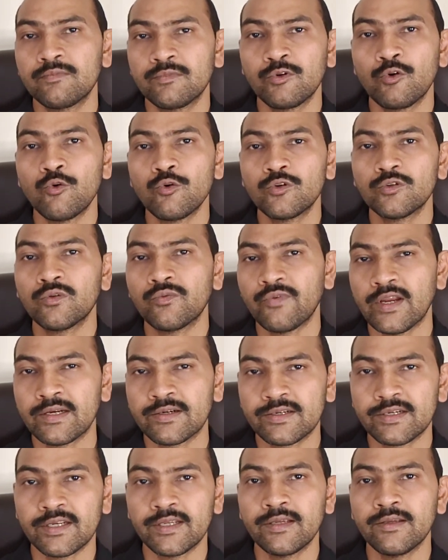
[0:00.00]
go to the
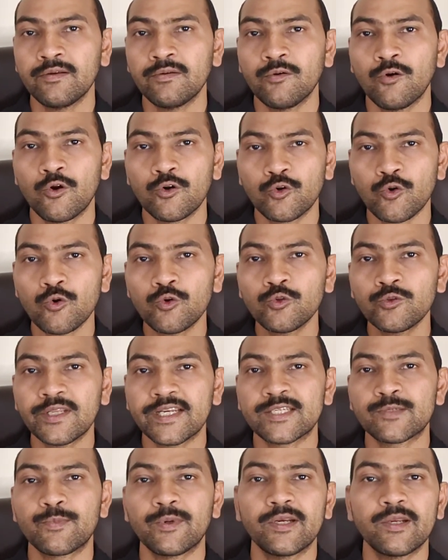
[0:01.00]
factory or talk to the
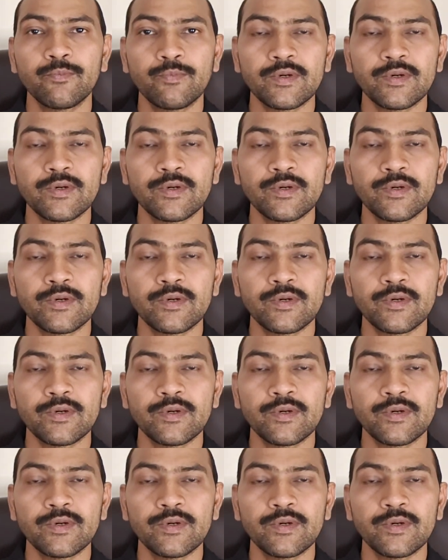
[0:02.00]
respective